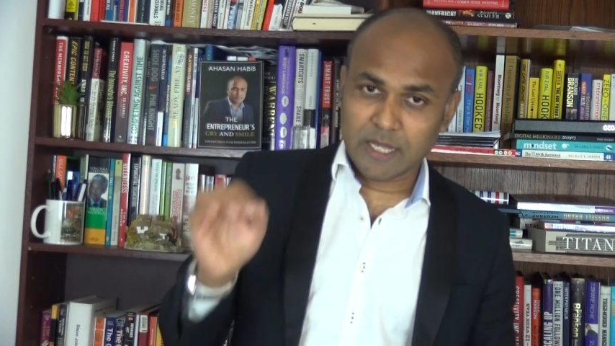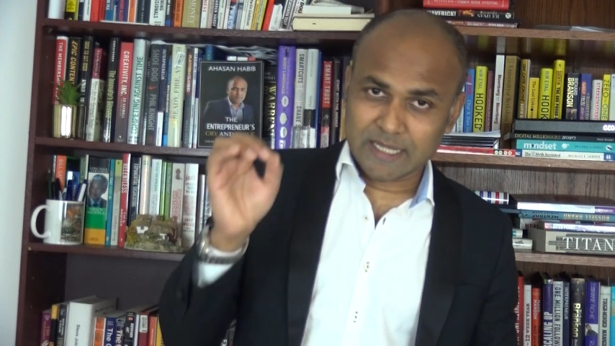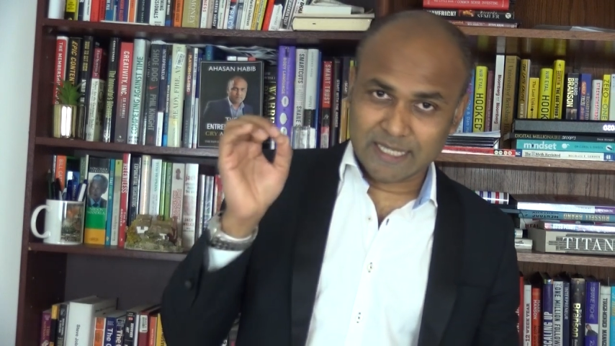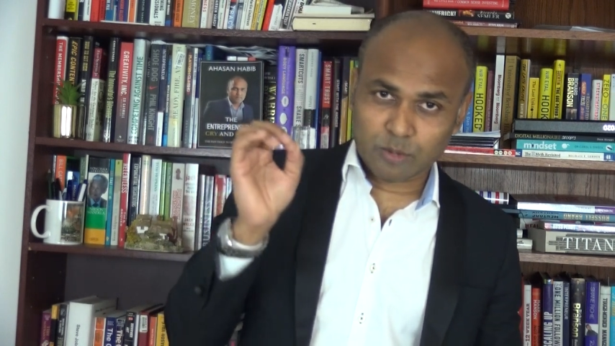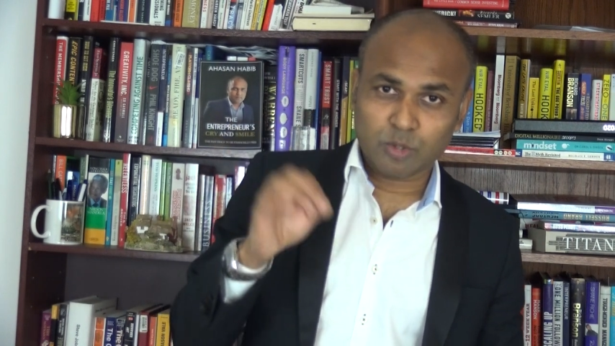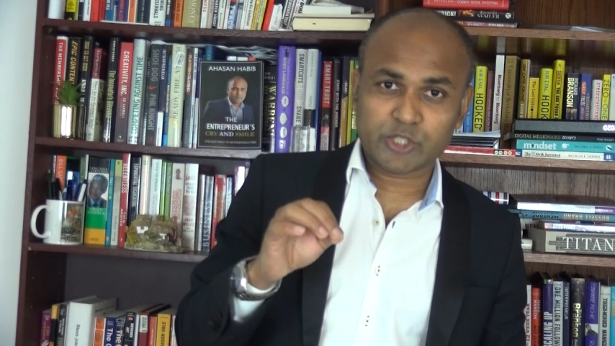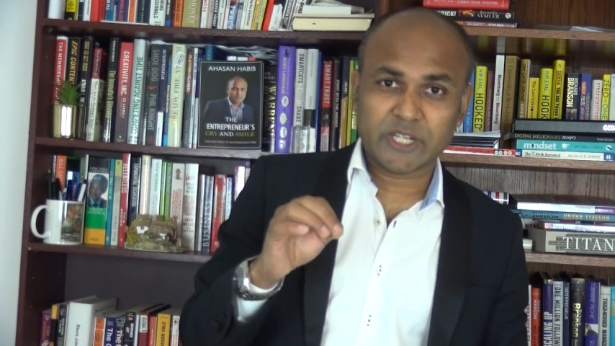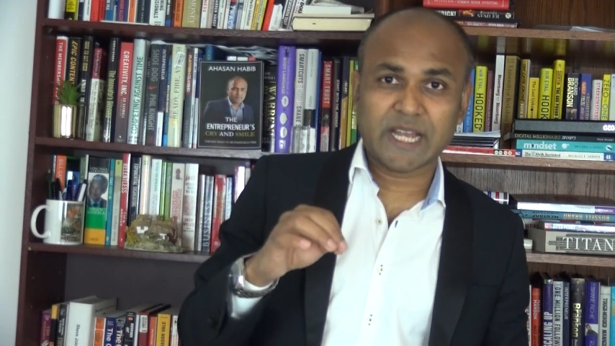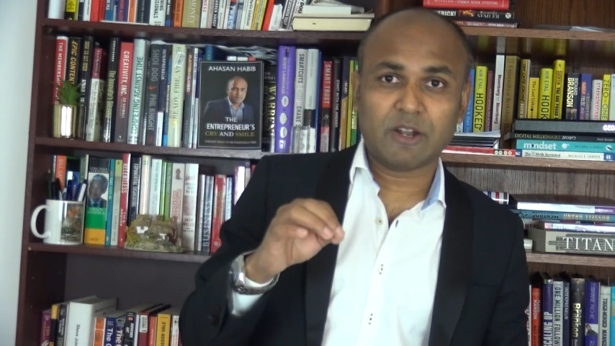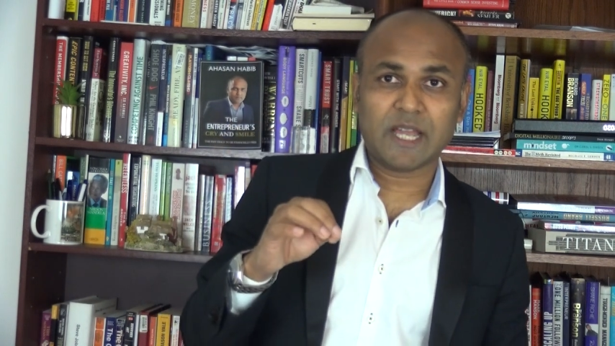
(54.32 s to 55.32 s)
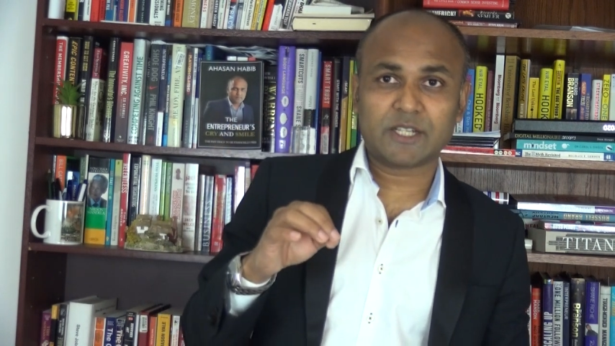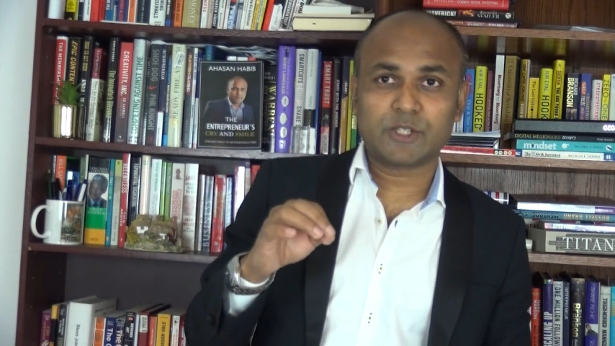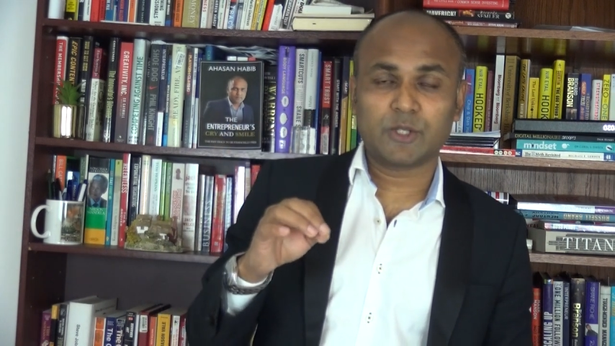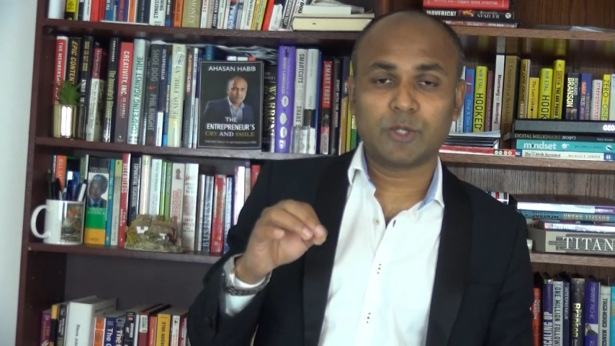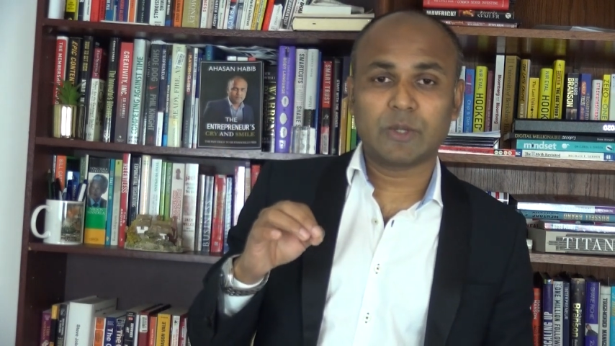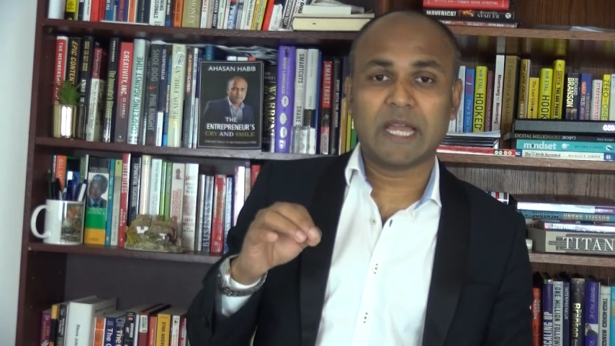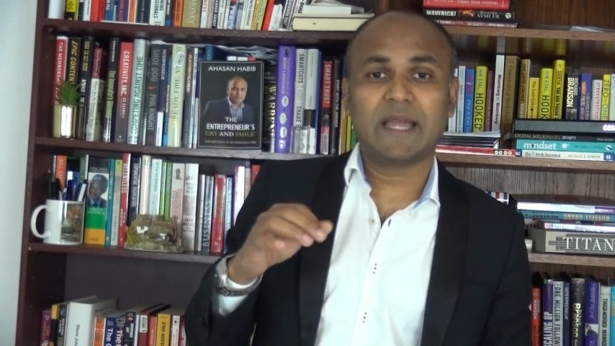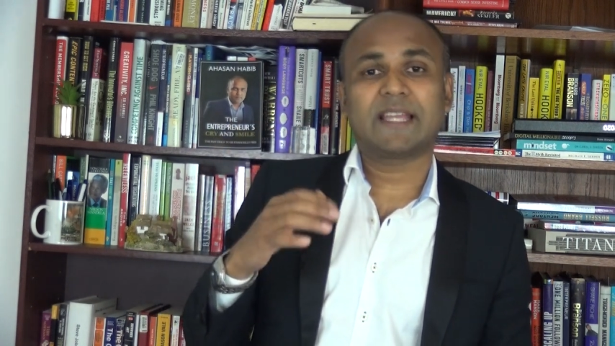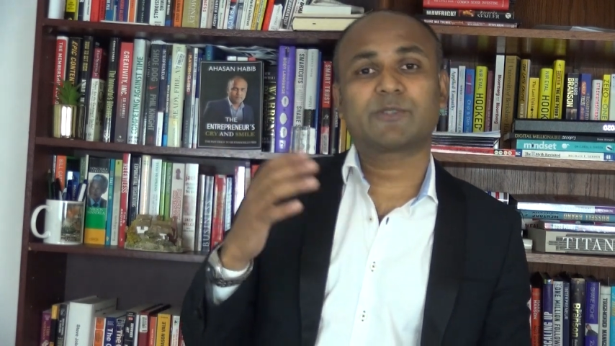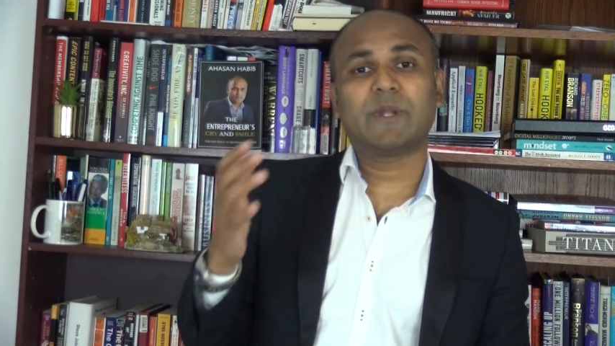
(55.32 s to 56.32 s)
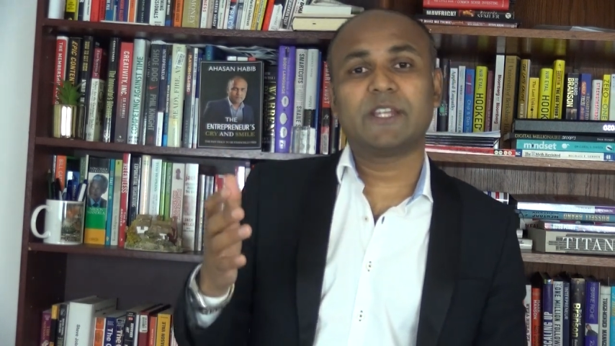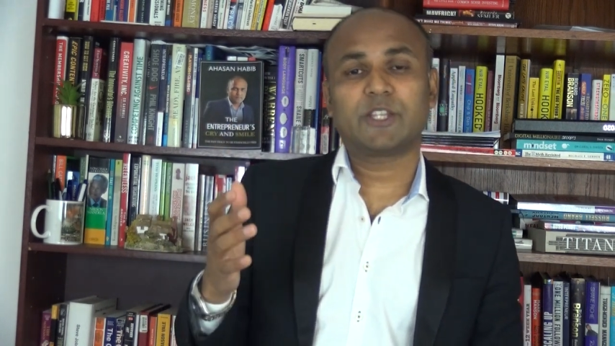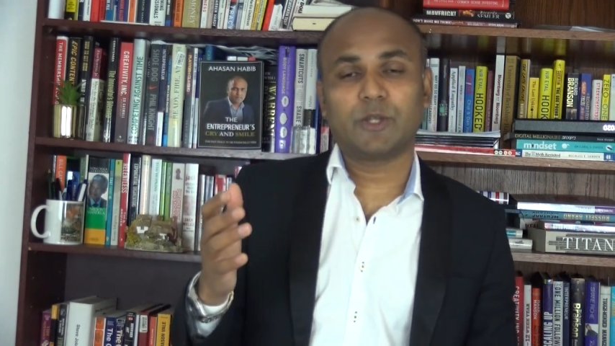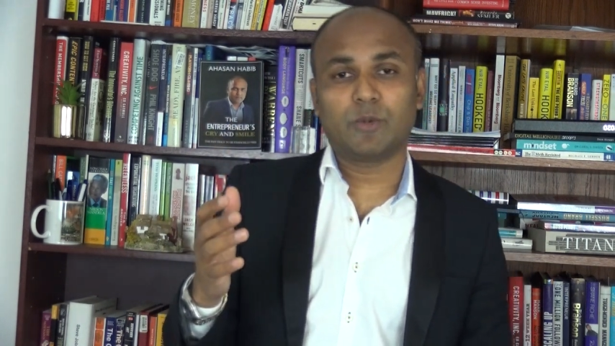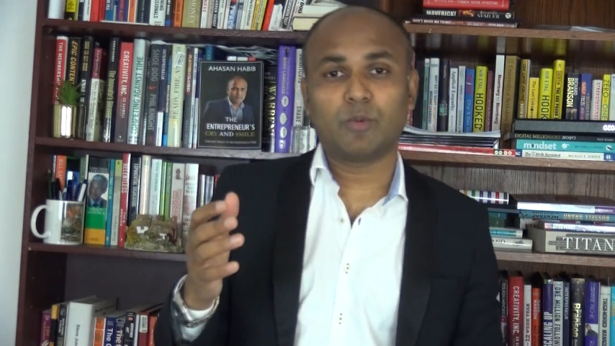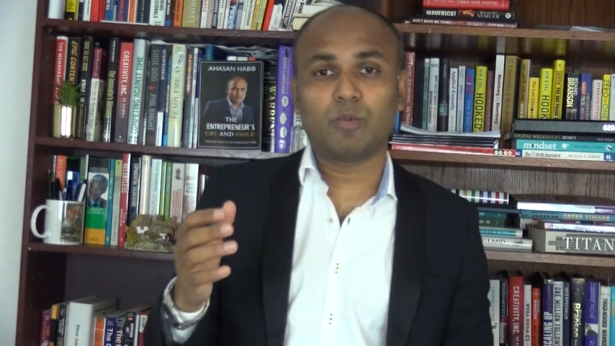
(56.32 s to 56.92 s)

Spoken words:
the question I'd like to explain to you: